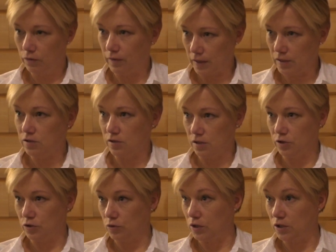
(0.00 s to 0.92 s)
face the
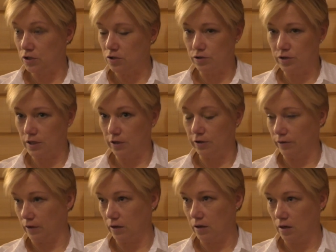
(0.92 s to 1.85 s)
situations there
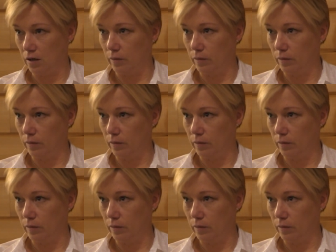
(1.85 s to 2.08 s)
that come.